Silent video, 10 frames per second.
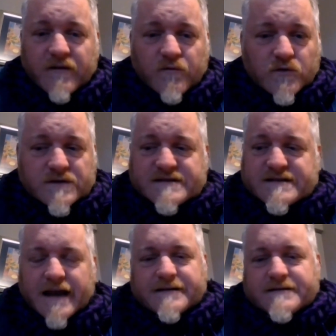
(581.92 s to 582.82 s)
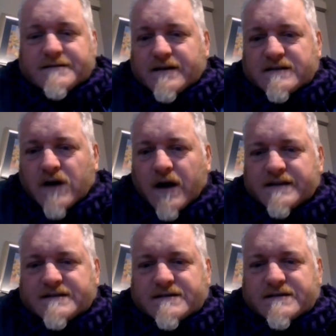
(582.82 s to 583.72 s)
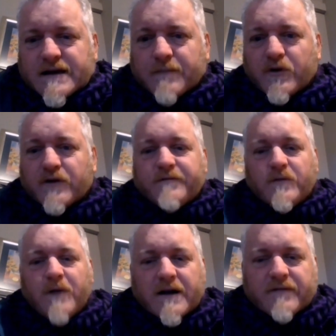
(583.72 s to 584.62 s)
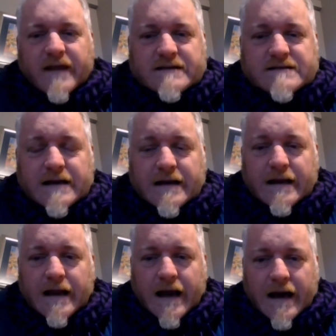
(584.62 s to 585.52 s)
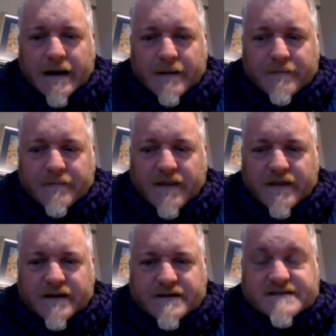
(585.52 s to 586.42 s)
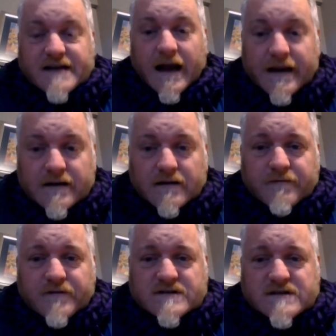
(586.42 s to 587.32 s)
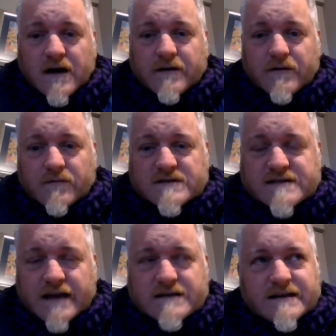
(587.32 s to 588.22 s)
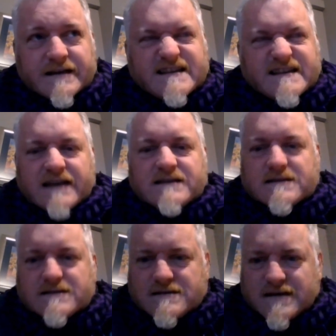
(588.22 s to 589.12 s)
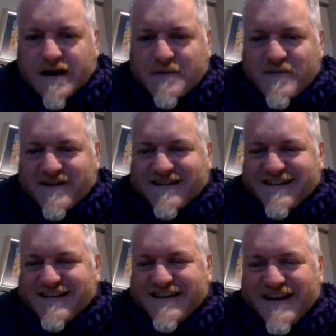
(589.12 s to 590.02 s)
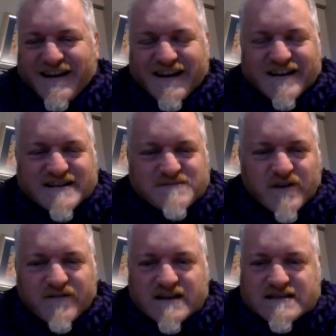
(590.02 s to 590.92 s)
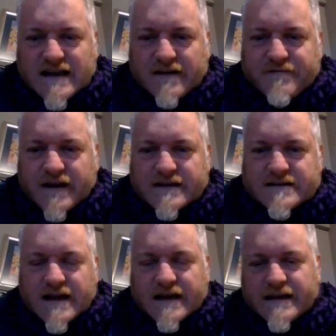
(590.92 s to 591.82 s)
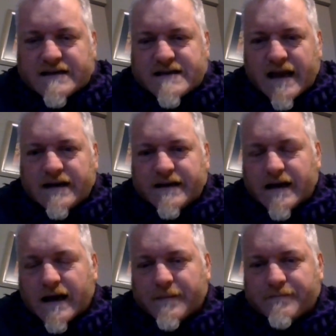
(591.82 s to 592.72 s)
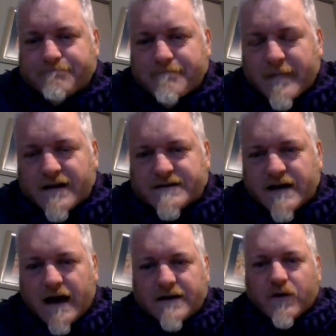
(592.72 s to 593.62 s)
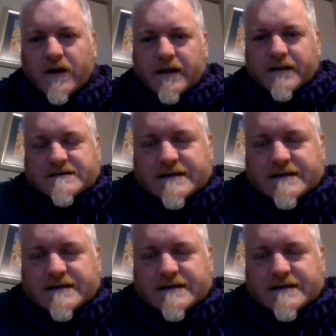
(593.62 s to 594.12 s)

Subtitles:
the rules, and Catan is just a beautiful part of that. The designer of Catan, who was actually a dentist in his previous life, and he sadly died earlier this